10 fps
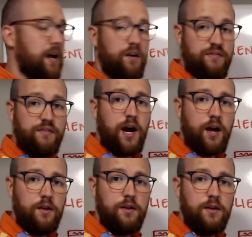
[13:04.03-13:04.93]
a
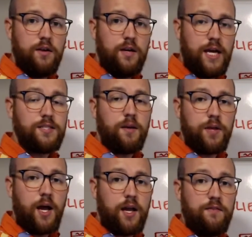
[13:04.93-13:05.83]
file is
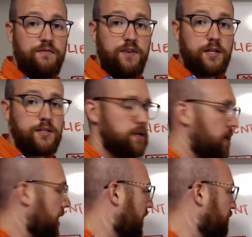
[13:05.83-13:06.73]
something I can fix.
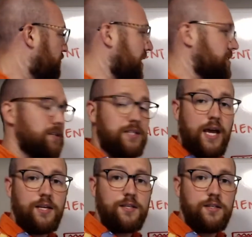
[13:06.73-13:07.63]
How fast it
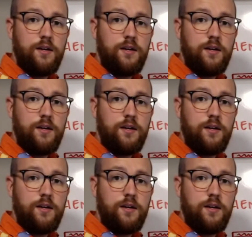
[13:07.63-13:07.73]
takes